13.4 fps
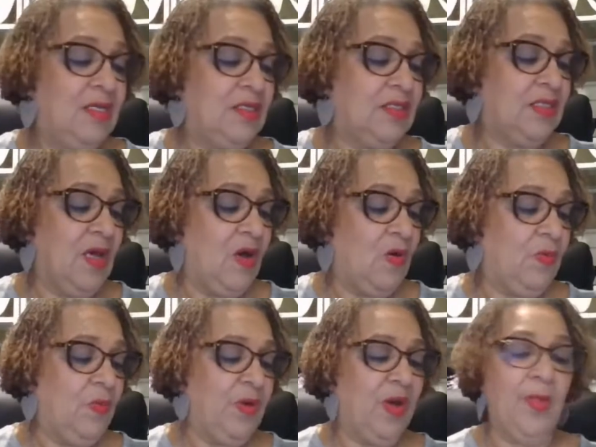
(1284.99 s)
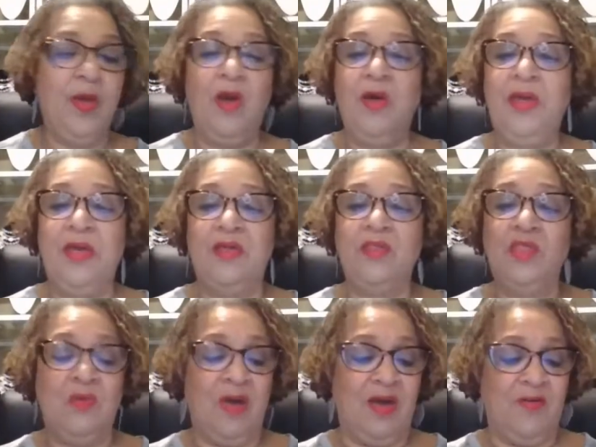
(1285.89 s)
So we're going to go ahead and
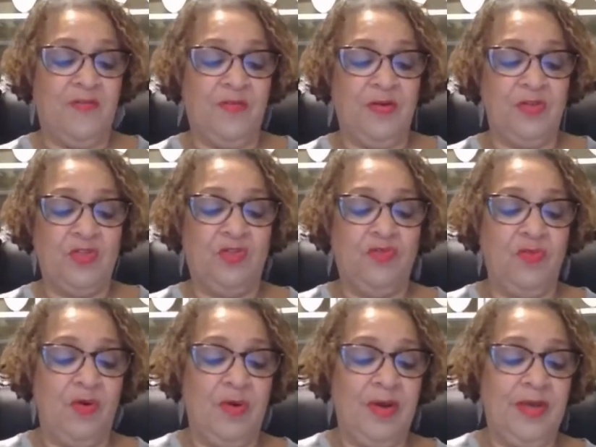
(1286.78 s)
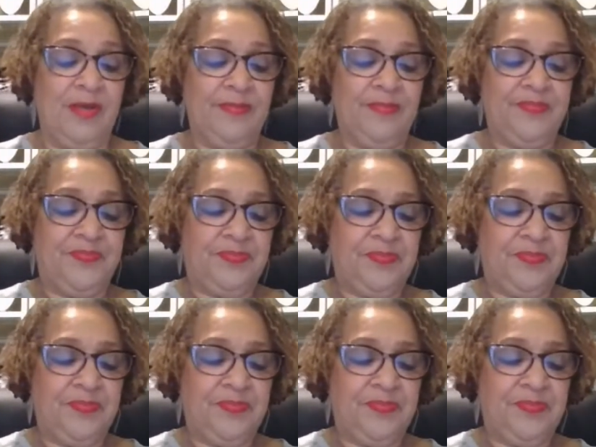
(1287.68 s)
do our first drawing.